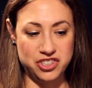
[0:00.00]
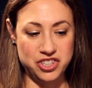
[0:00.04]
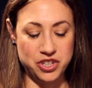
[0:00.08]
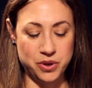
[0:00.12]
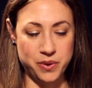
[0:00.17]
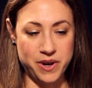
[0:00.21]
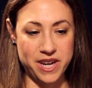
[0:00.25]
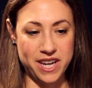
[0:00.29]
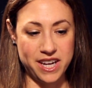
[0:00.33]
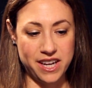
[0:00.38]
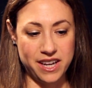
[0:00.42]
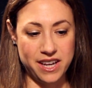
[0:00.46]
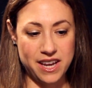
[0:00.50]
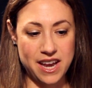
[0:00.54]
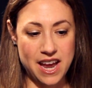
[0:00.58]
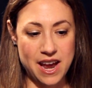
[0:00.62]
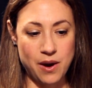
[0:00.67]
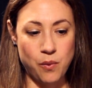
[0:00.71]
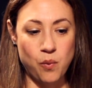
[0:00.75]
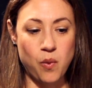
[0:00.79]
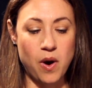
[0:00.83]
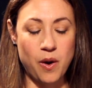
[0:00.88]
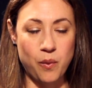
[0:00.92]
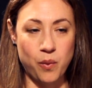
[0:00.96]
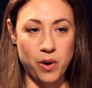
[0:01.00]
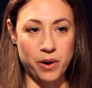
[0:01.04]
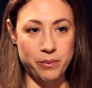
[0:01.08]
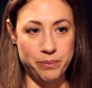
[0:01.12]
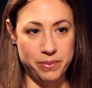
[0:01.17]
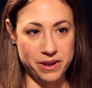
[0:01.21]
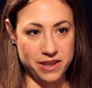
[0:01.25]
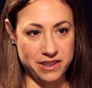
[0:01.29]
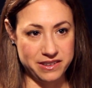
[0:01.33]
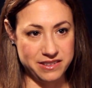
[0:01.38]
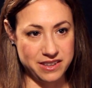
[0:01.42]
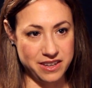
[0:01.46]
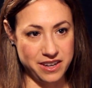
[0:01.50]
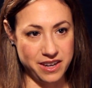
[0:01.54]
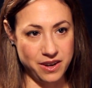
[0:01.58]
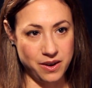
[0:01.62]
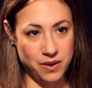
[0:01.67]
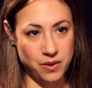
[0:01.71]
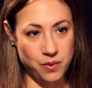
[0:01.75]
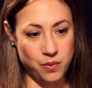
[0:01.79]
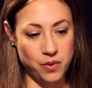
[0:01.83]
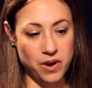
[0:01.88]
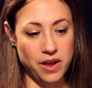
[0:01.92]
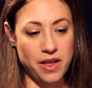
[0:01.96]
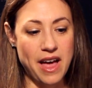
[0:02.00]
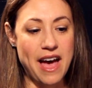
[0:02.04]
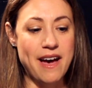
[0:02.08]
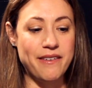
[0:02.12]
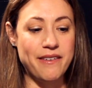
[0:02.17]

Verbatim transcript: doing and what we're building will